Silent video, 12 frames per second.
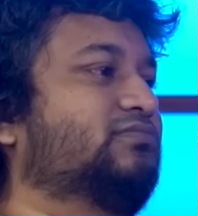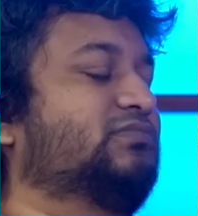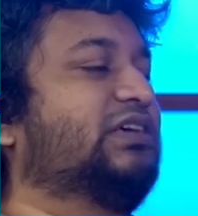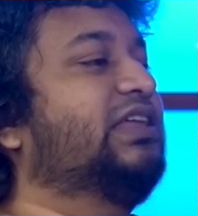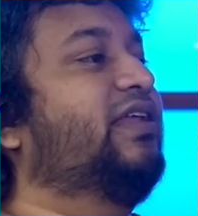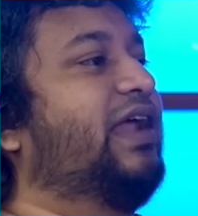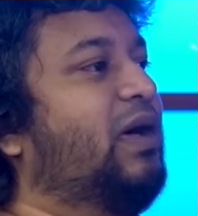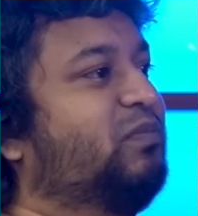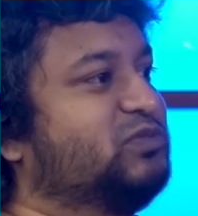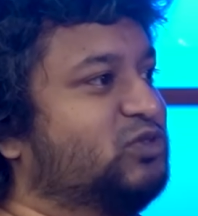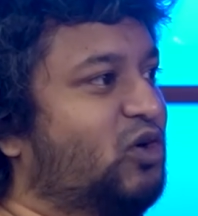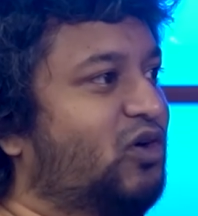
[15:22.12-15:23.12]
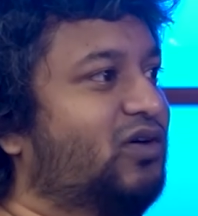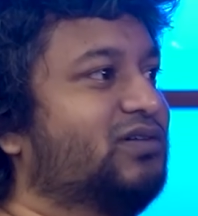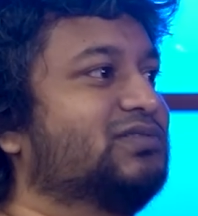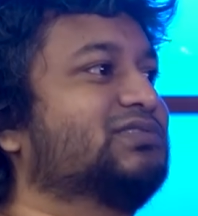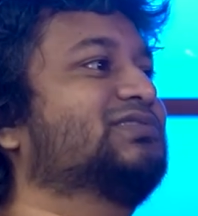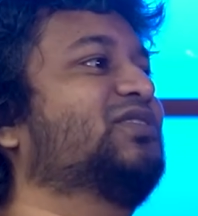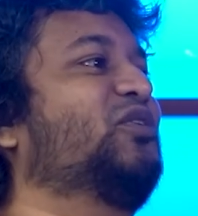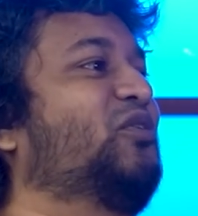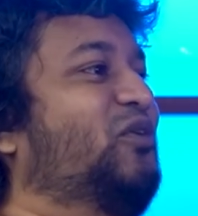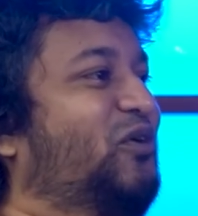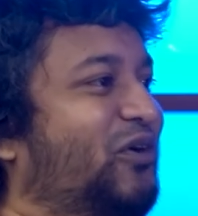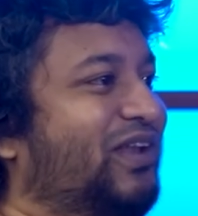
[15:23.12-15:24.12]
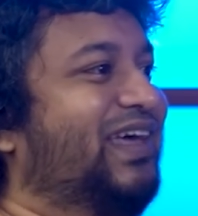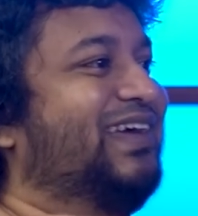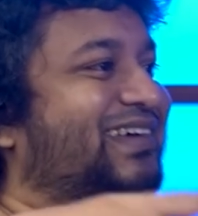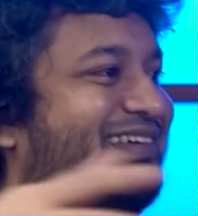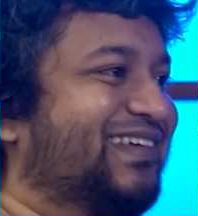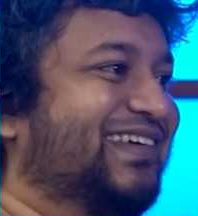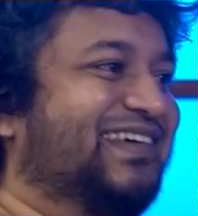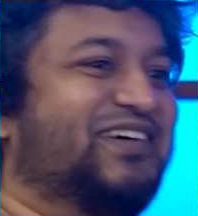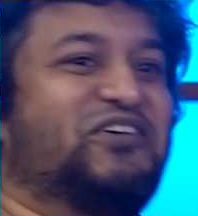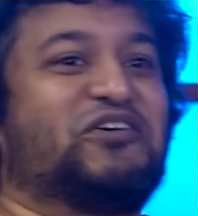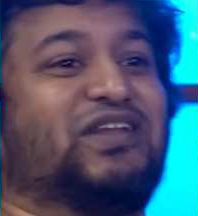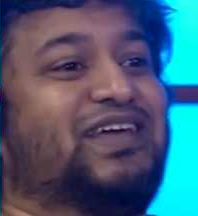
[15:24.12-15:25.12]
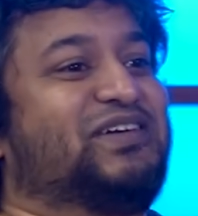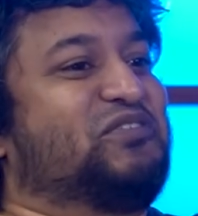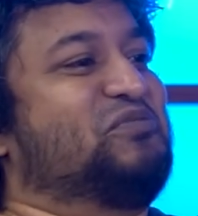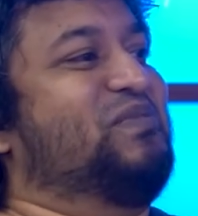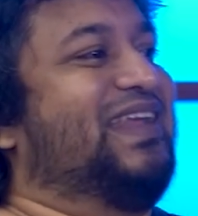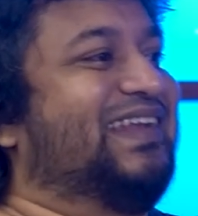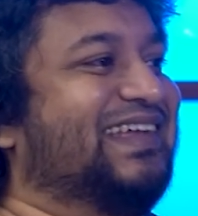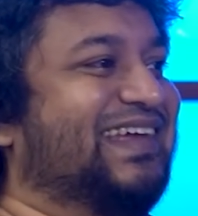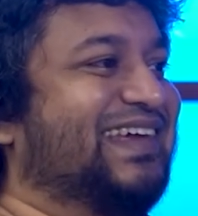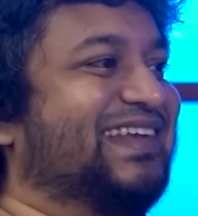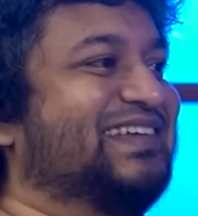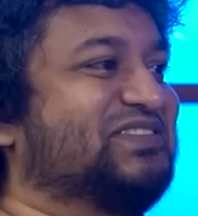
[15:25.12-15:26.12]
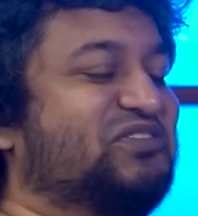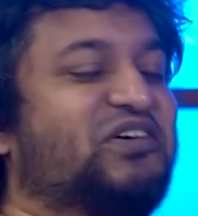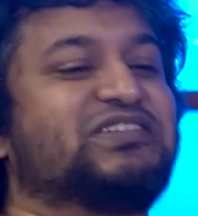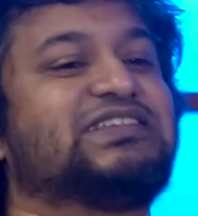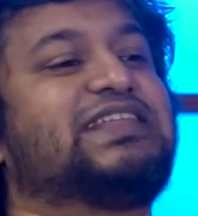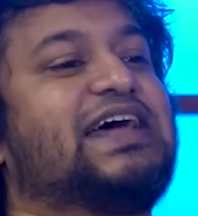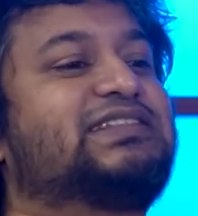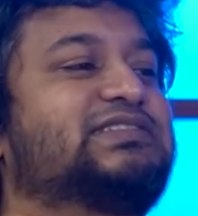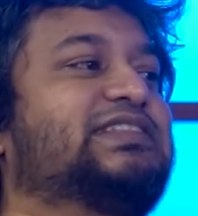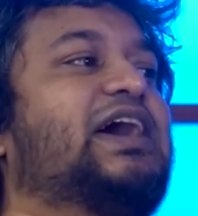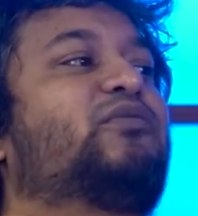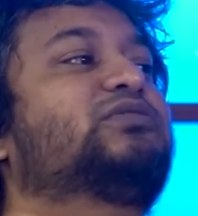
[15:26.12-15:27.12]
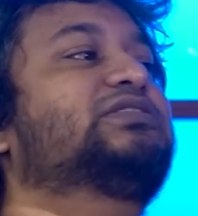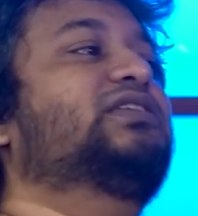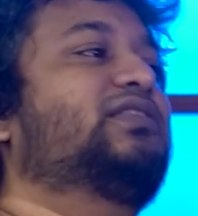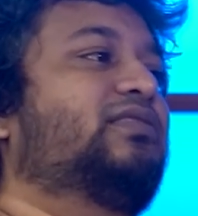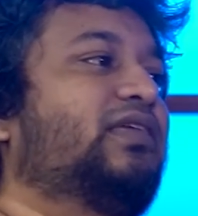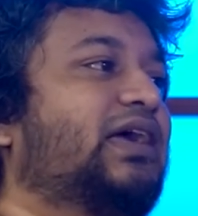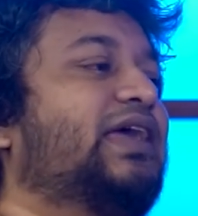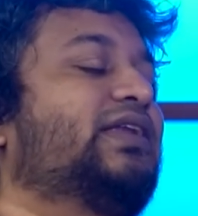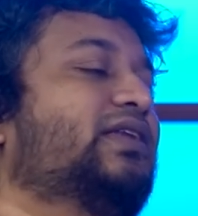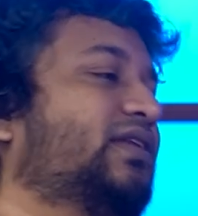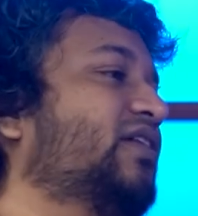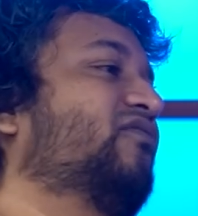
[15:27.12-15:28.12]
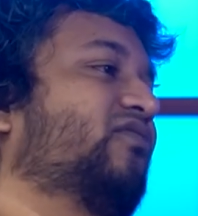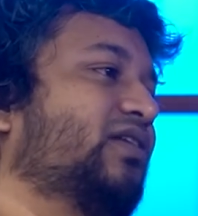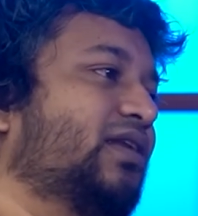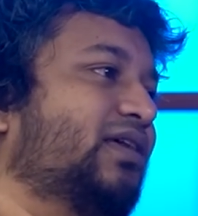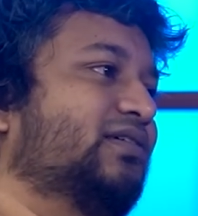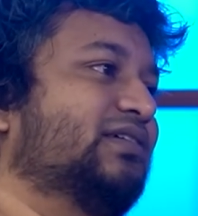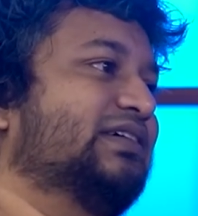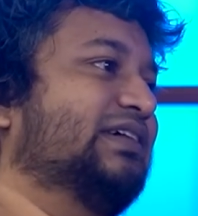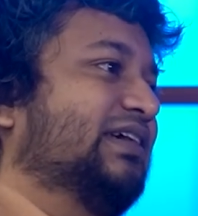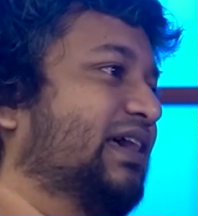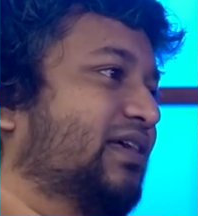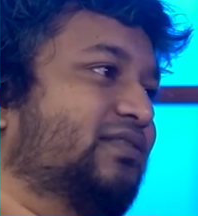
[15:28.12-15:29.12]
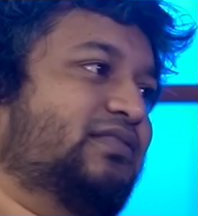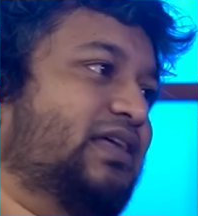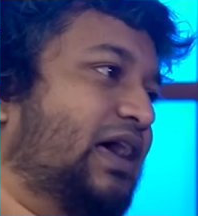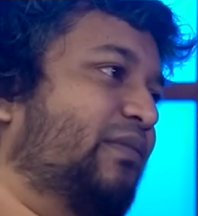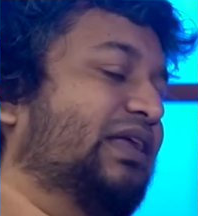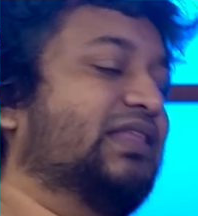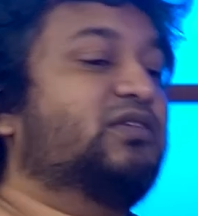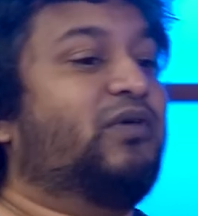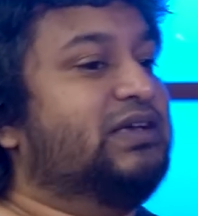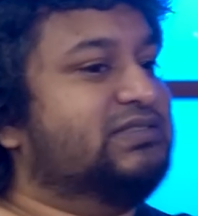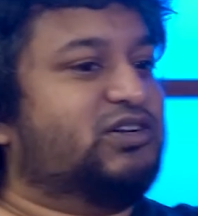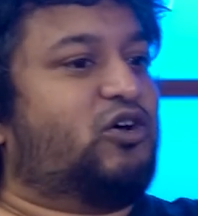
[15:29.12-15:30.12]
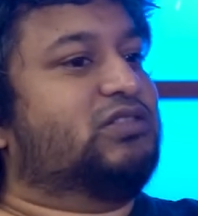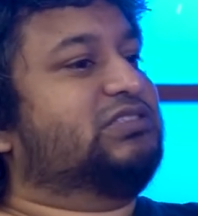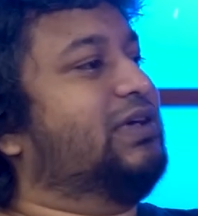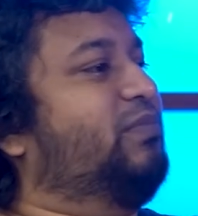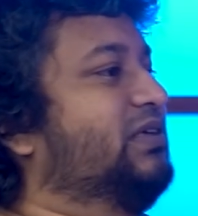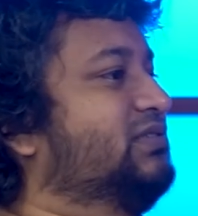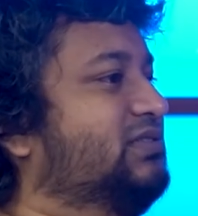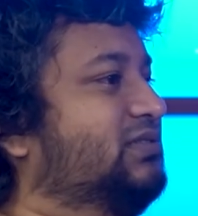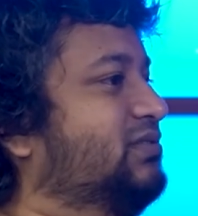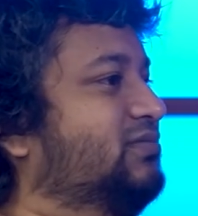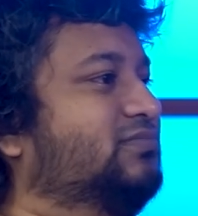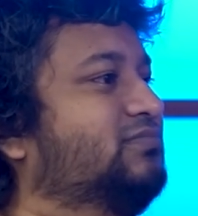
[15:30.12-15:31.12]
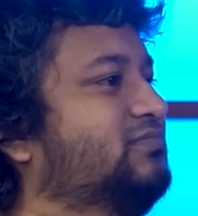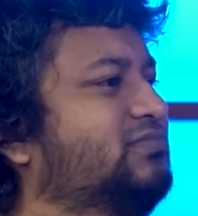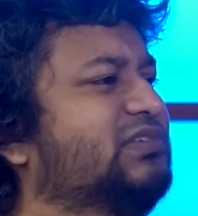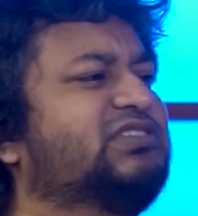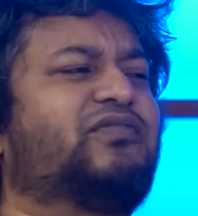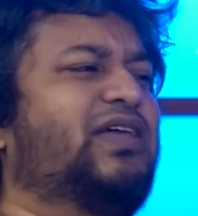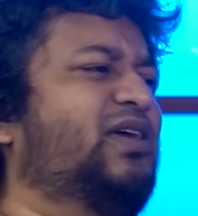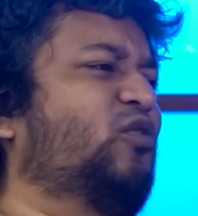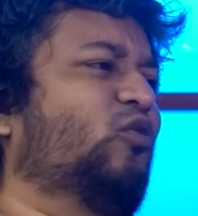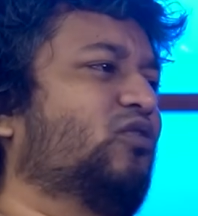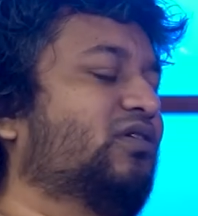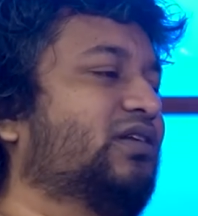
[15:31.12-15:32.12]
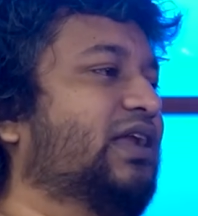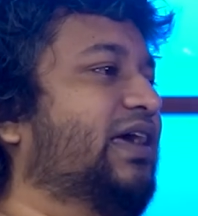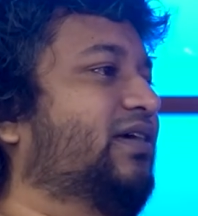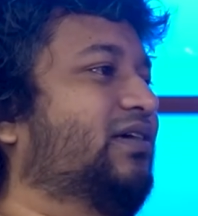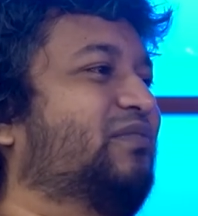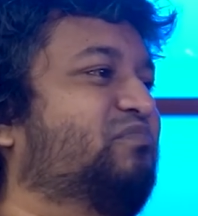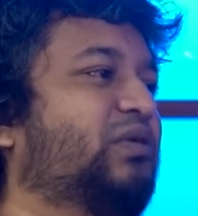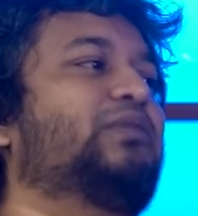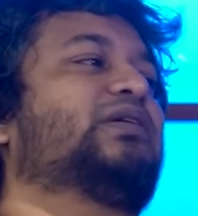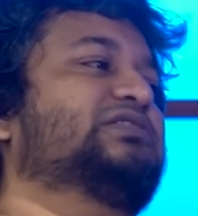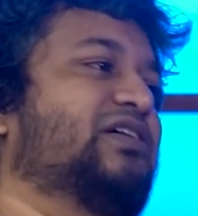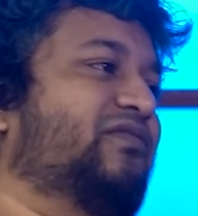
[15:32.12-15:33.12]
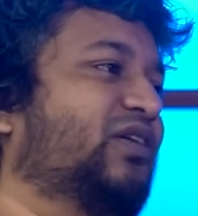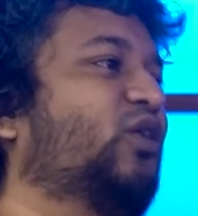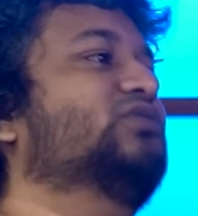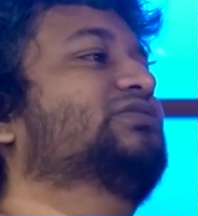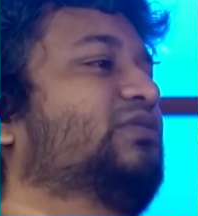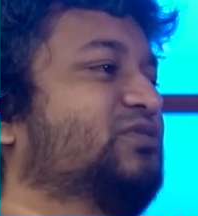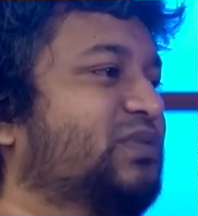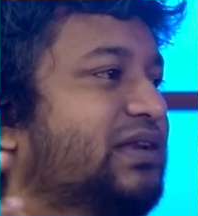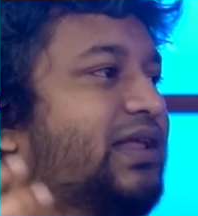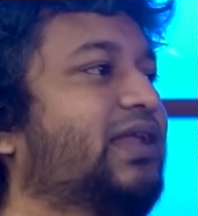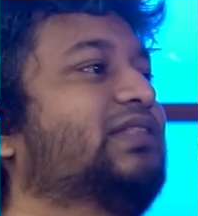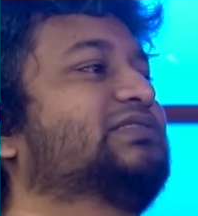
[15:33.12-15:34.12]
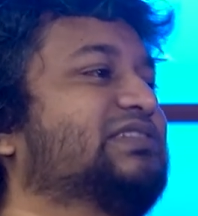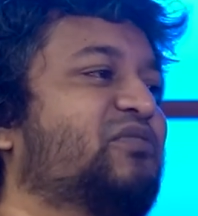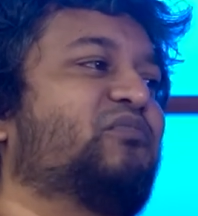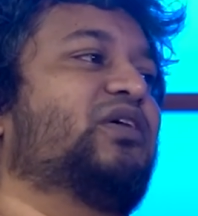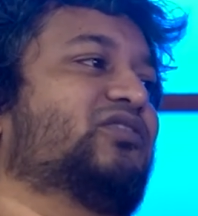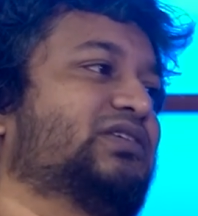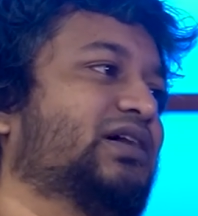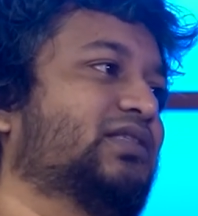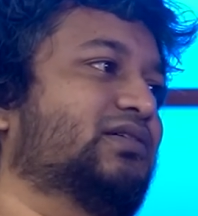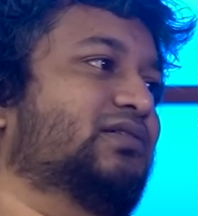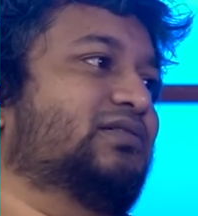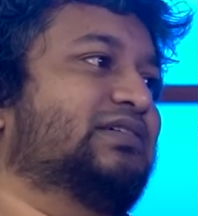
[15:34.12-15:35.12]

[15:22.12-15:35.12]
in rap songs or like romantic English songs, and that was the thing I did differently. I mean, otherwise the concept is, it's a very old, like pretty much every concept has been done in some way or the other.